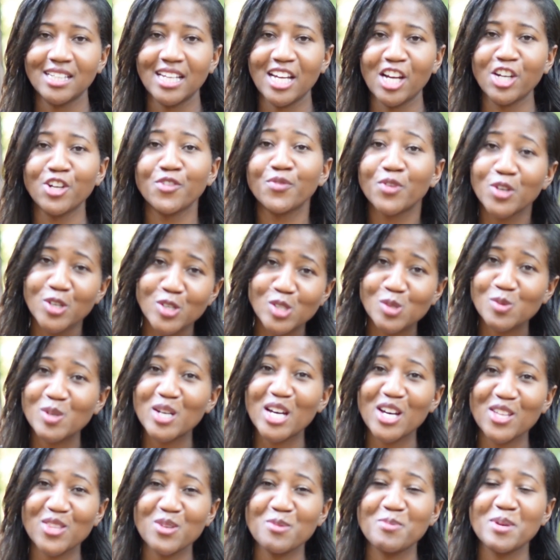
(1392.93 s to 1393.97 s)
interviews
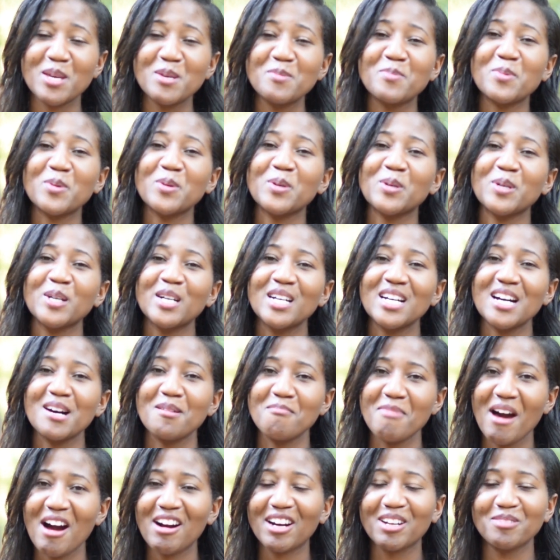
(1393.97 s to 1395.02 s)
with other people
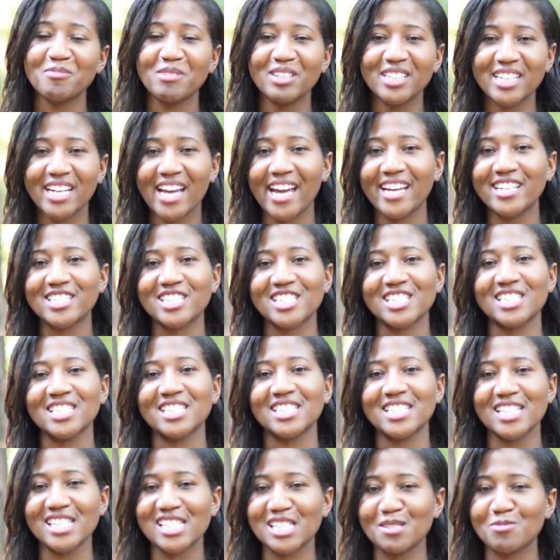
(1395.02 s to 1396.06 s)
about
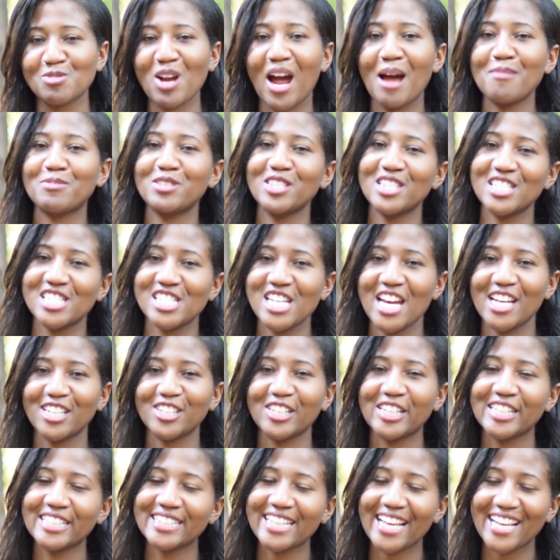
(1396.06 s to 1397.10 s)
communication, then subscribe to the
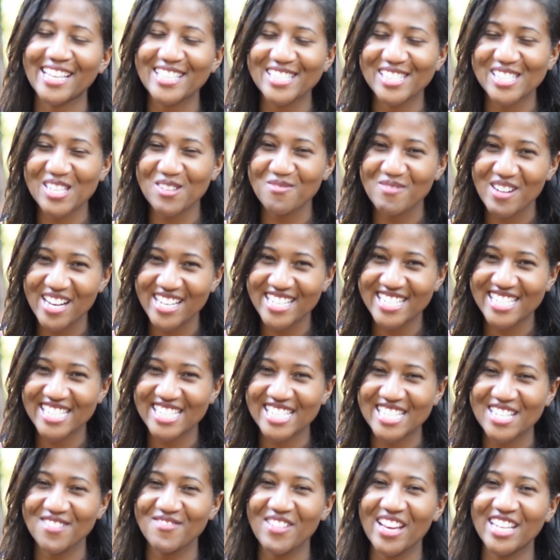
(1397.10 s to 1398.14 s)
channel. Thank you so
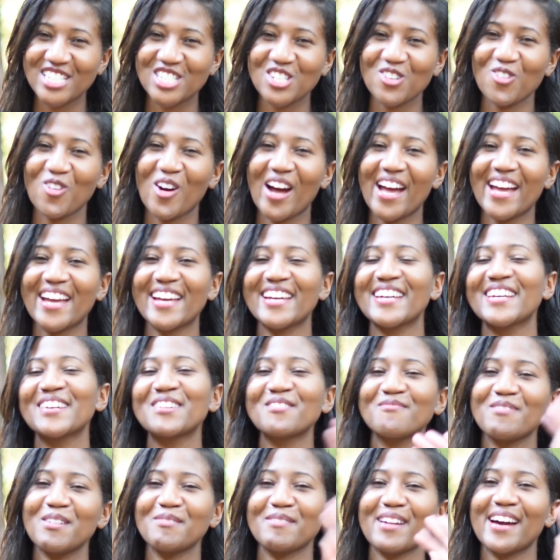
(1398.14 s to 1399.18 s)
much. I'm Aisha White.
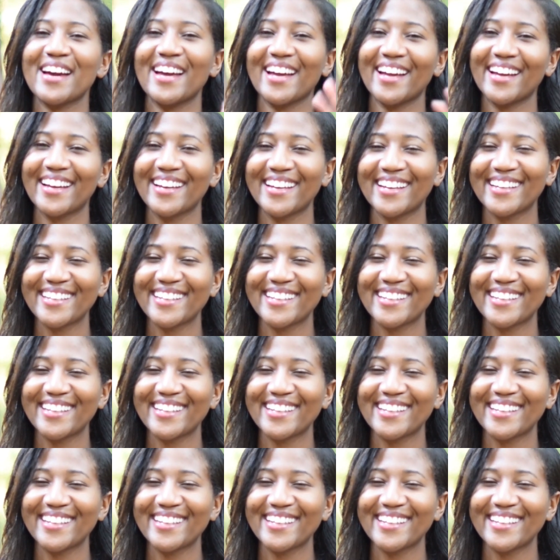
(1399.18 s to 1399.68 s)
Bye-bye.